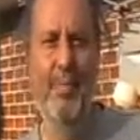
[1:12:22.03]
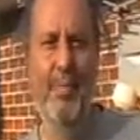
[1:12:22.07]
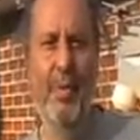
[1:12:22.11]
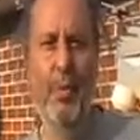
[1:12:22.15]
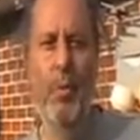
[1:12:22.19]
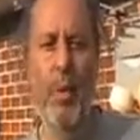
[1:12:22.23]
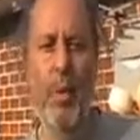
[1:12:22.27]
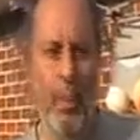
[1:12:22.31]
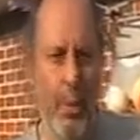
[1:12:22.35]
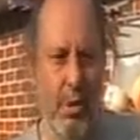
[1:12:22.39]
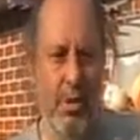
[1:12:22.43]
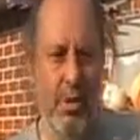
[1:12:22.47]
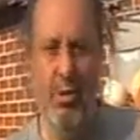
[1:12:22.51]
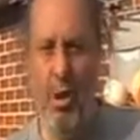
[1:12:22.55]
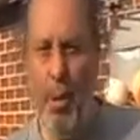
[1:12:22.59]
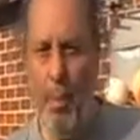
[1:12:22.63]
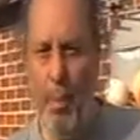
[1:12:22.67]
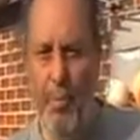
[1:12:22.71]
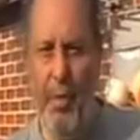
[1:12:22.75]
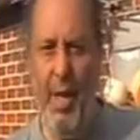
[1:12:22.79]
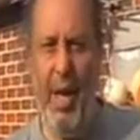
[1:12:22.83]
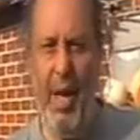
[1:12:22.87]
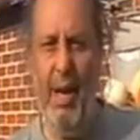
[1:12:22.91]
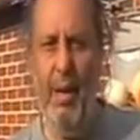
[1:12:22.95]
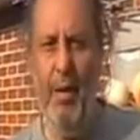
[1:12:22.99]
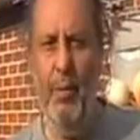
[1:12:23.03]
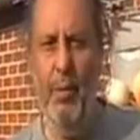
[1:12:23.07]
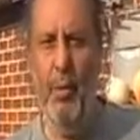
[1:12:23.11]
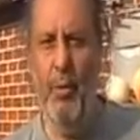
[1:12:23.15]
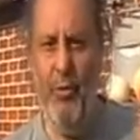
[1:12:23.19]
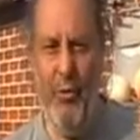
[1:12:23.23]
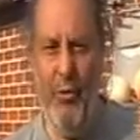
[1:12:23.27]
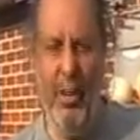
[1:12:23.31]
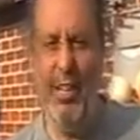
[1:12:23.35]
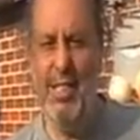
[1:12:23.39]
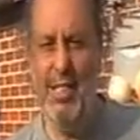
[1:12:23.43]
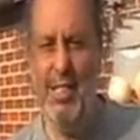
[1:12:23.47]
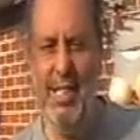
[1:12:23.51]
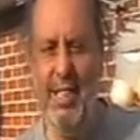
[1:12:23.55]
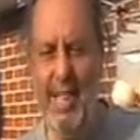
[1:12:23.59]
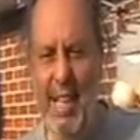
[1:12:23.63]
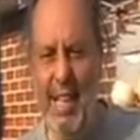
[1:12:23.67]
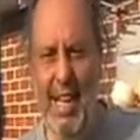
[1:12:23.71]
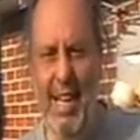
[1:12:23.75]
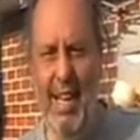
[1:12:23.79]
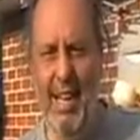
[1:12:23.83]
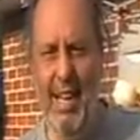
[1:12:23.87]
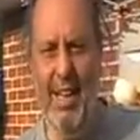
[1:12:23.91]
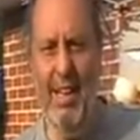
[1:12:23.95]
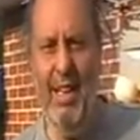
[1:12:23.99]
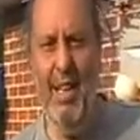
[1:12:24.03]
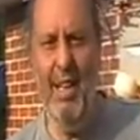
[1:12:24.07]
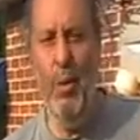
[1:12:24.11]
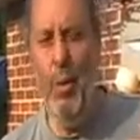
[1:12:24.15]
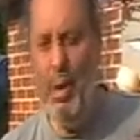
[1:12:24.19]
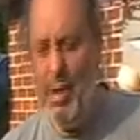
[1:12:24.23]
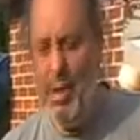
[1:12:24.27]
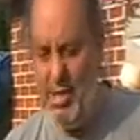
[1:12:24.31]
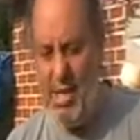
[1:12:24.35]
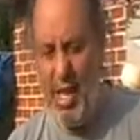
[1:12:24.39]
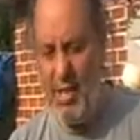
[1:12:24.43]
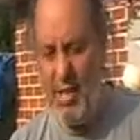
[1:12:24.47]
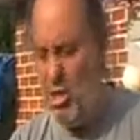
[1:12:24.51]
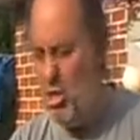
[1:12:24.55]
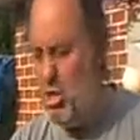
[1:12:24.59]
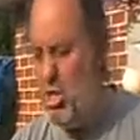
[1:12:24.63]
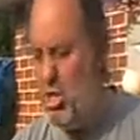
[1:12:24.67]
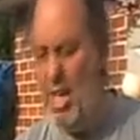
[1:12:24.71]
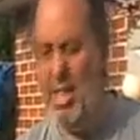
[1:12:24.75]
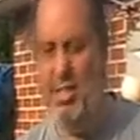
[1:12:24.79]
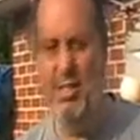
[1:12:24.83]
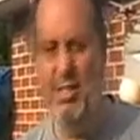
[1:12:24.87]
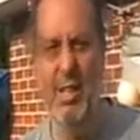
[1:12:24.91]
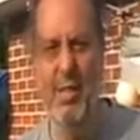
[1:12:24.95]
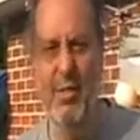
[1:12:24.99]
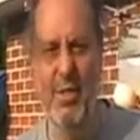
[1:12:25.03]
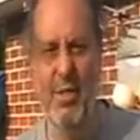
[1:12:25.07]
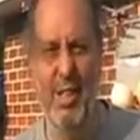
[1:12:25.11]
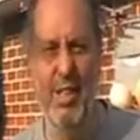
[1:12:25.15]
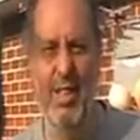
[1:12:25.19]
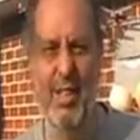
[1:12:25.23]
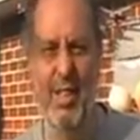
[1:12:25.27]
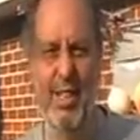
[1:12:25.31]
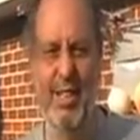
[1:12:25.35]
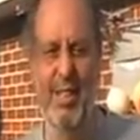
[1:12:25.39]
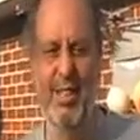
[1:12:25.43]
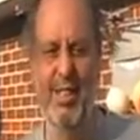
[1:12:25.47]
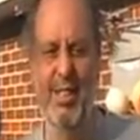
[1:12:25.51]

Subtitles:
When we stop that, we fix it there, we start to change everything.